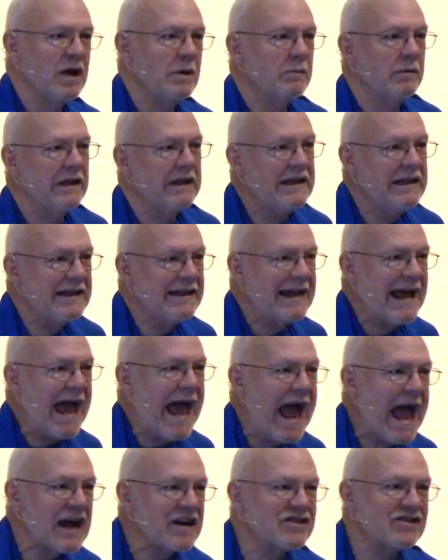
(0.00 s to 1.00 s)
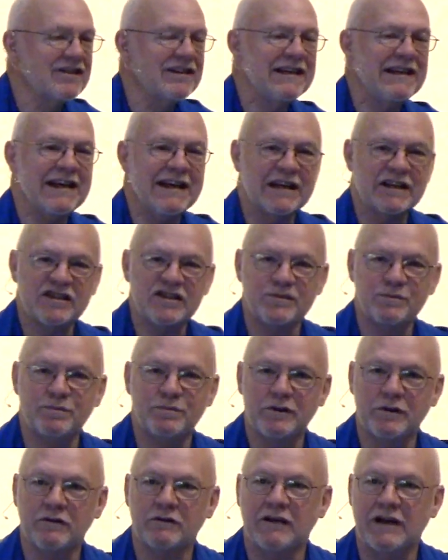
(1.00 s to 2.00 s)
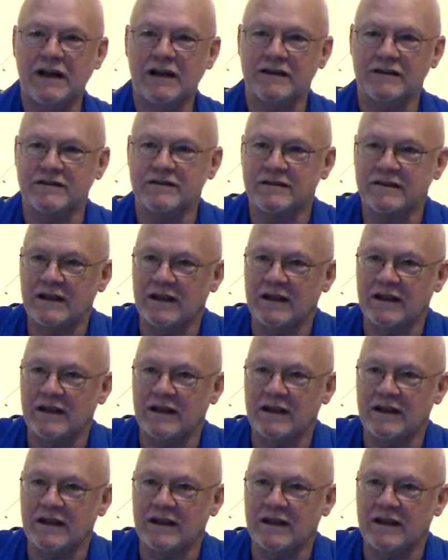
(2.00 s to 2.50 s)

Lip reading: but he had actually experienced